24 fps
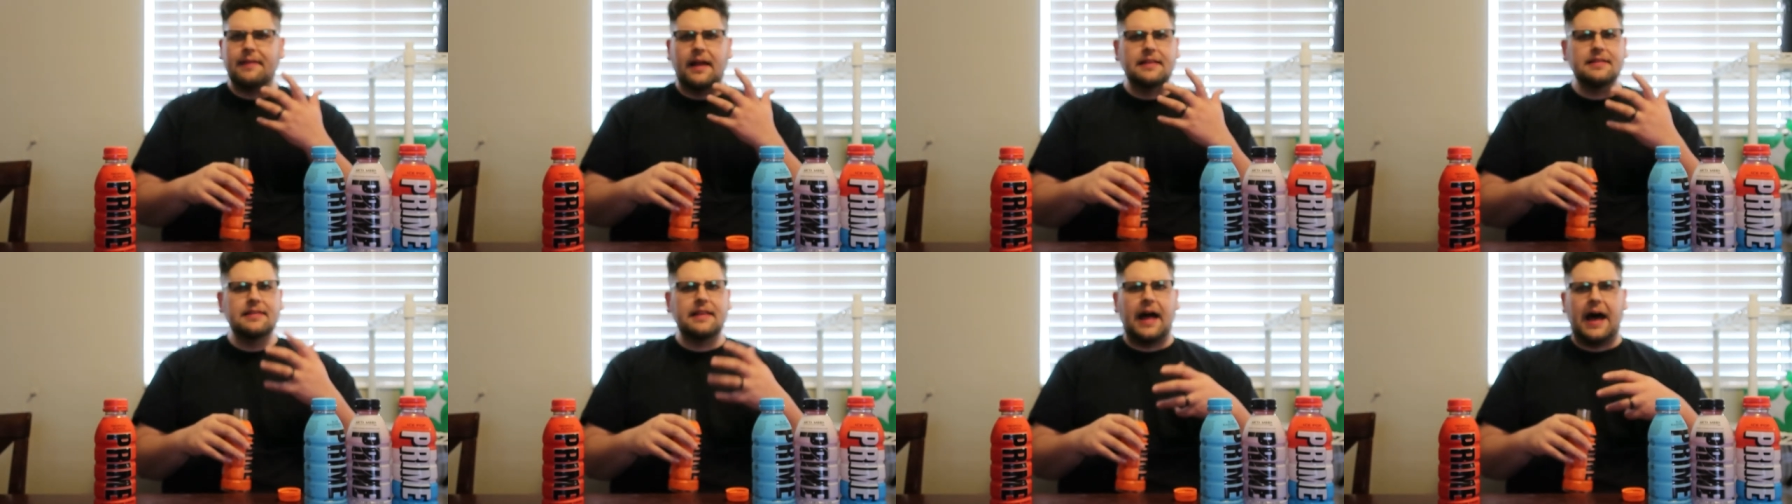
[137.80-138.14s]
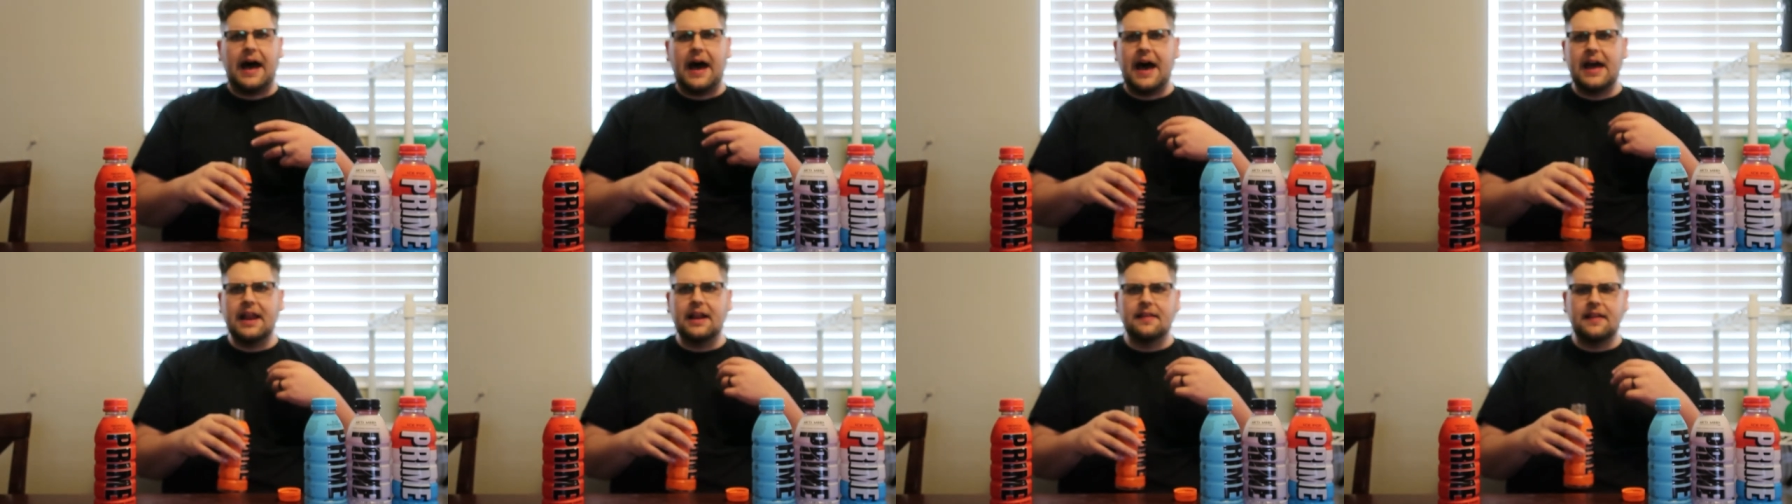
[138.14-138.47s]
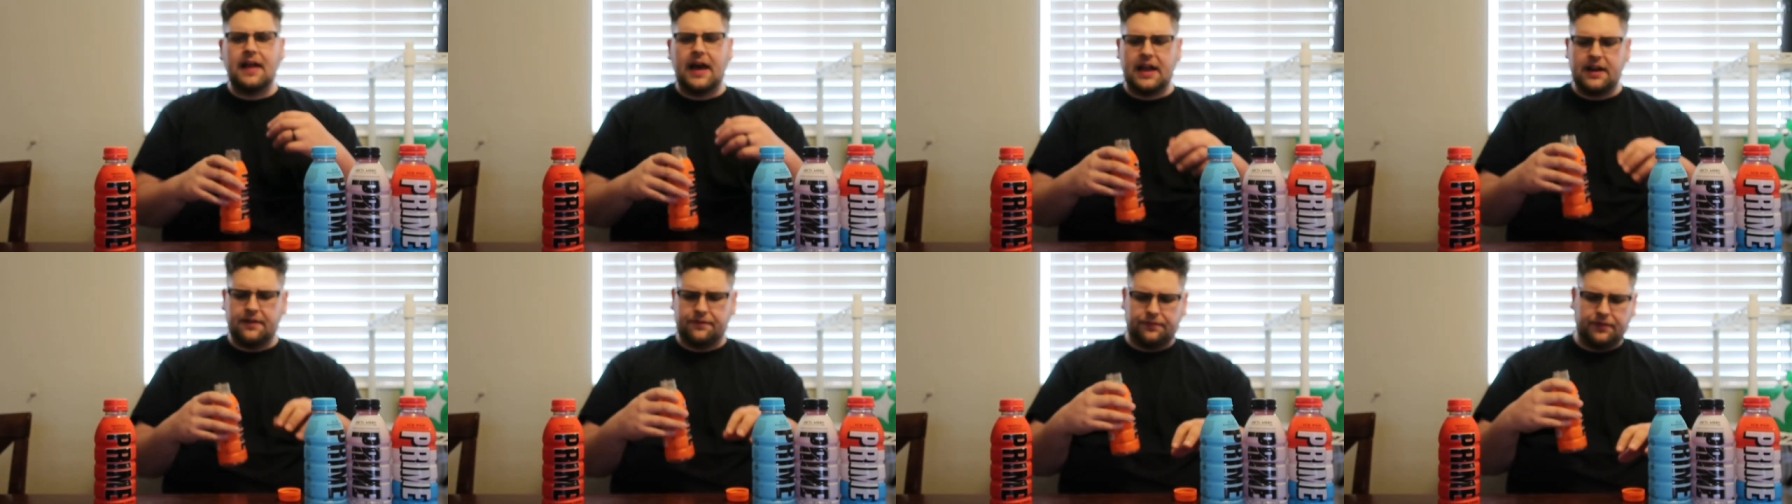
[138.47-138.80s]
a lot, a
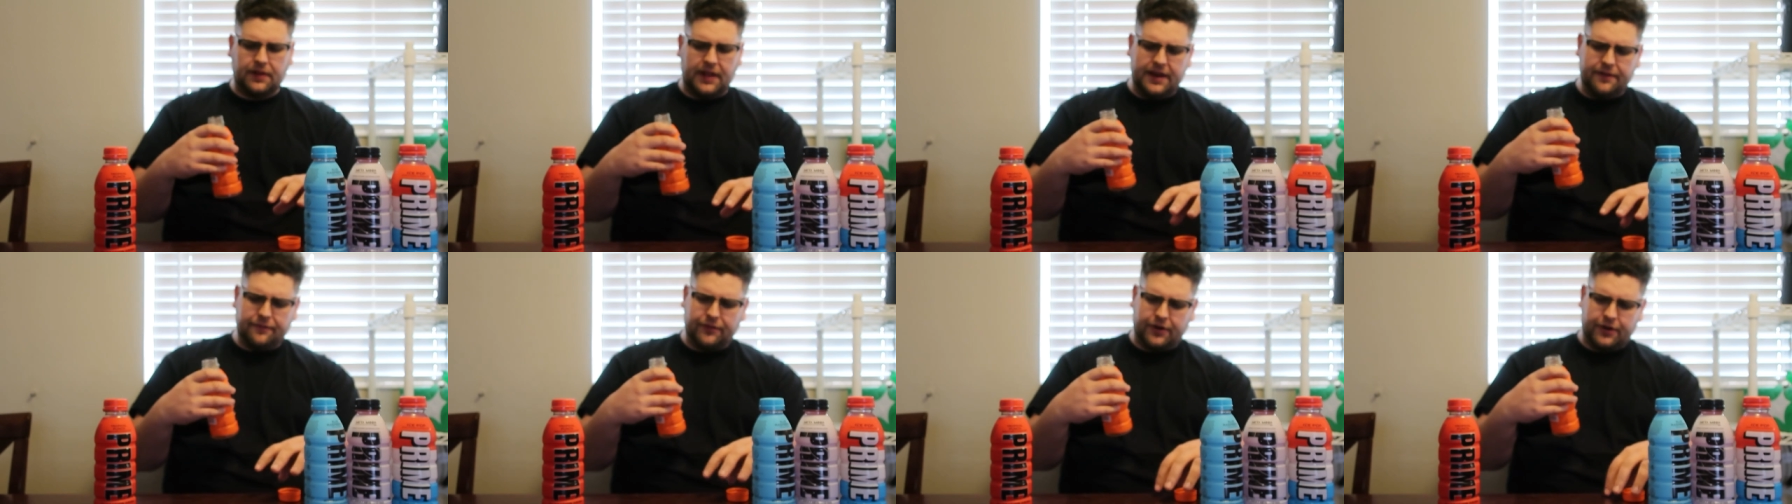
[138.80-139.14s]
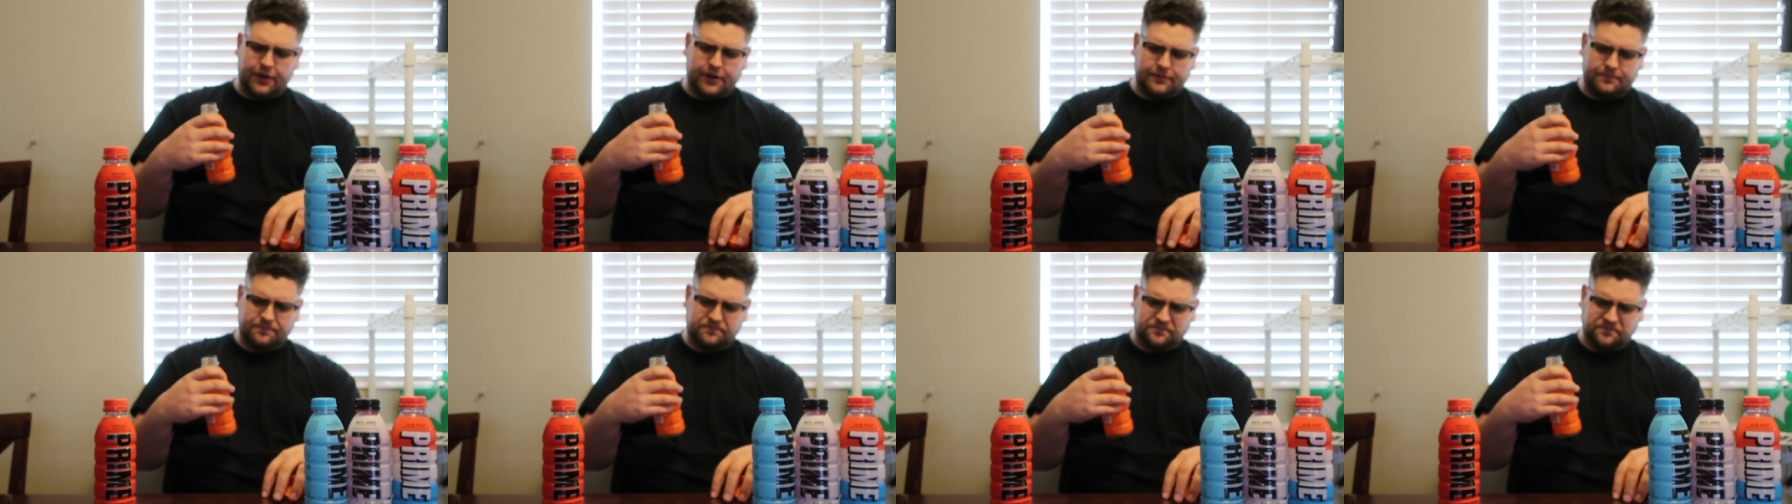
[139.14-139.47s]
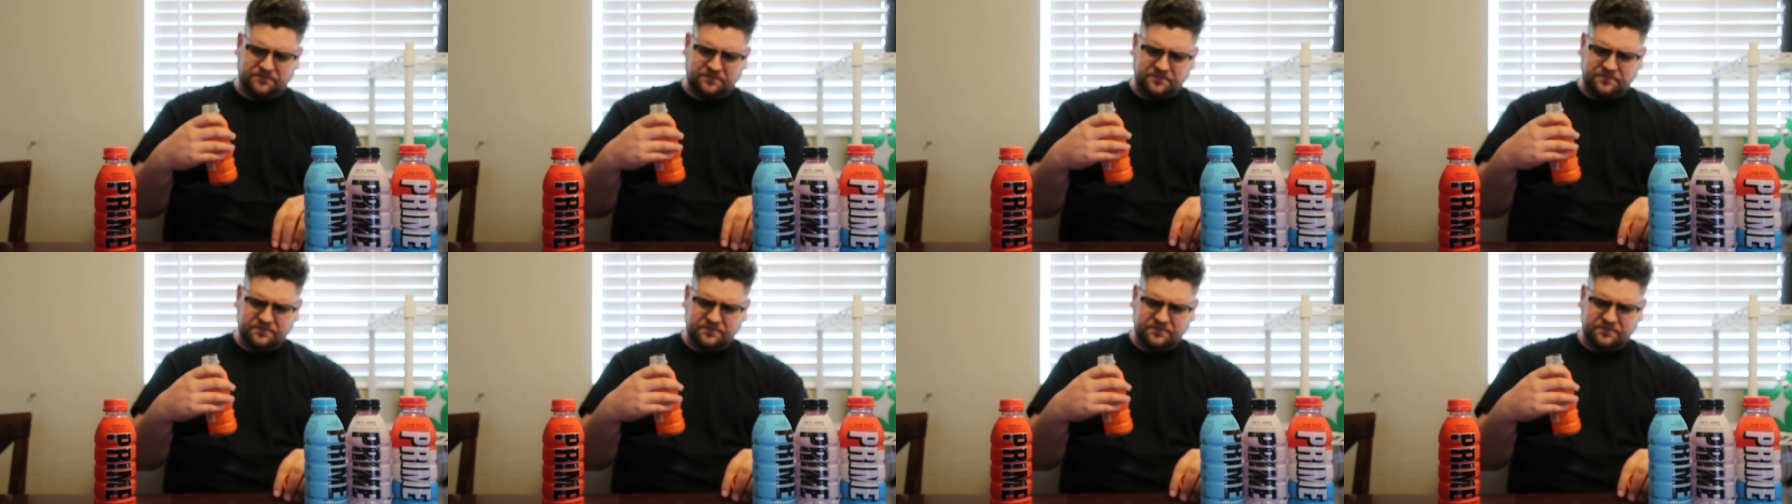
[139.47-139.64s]
lot of flavor.